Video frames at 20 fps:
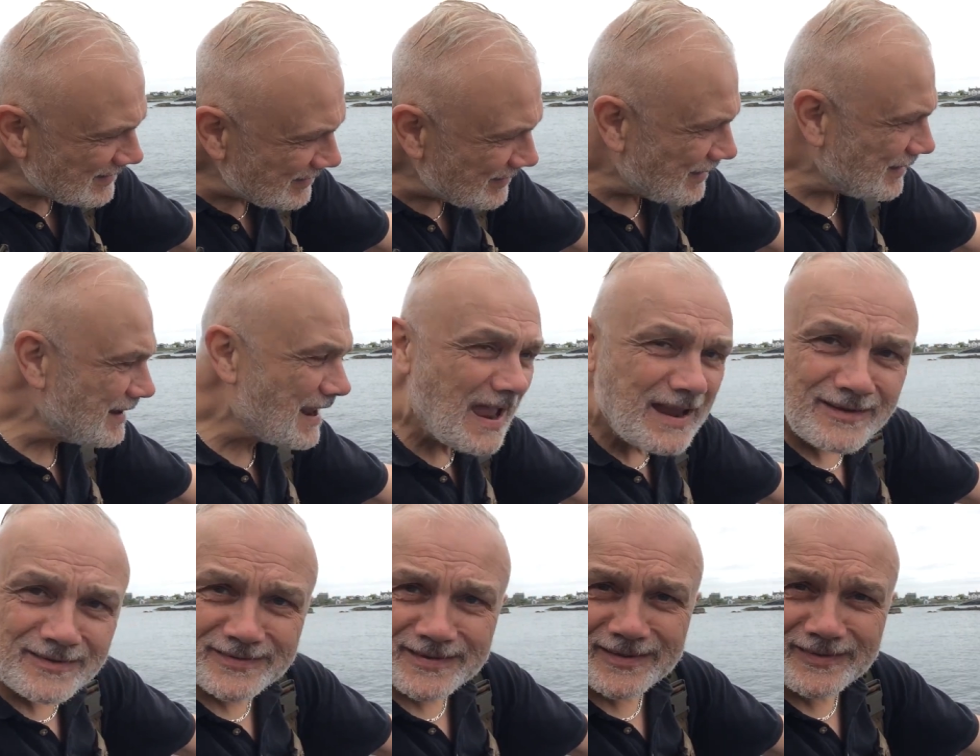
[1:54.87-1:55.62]
and the
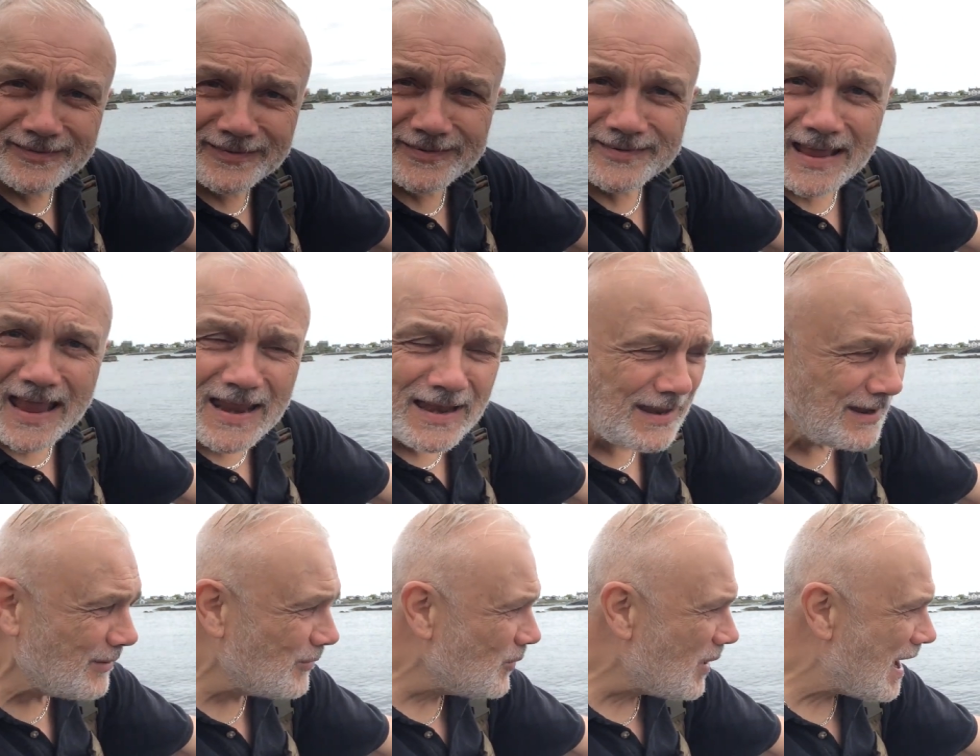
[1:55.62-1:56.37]
next it's
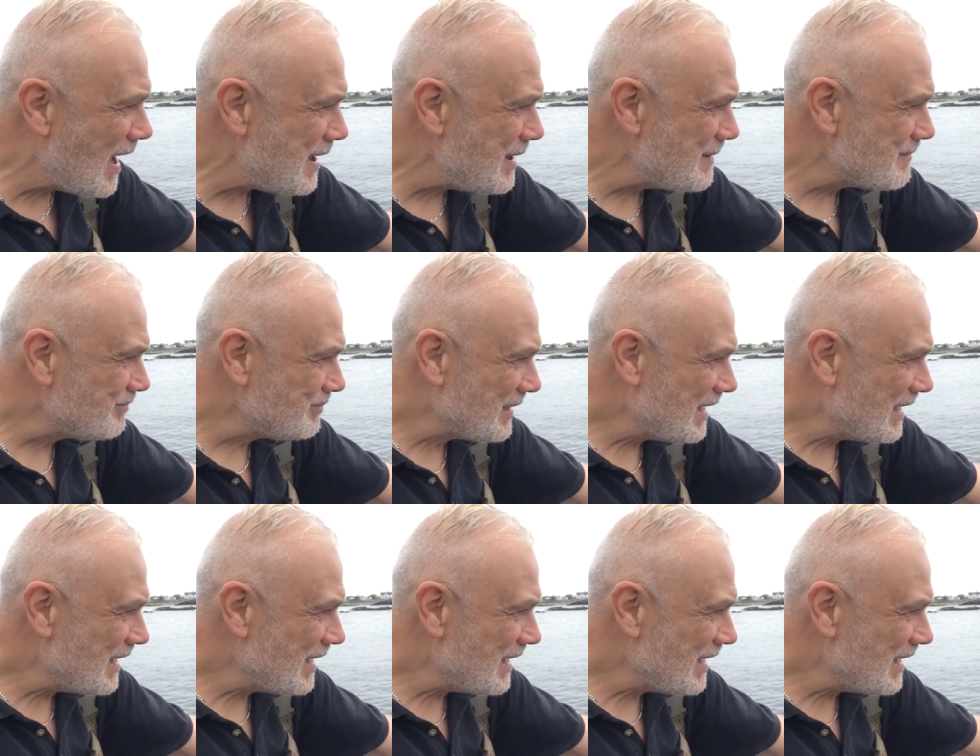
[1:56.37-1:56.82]
sailing away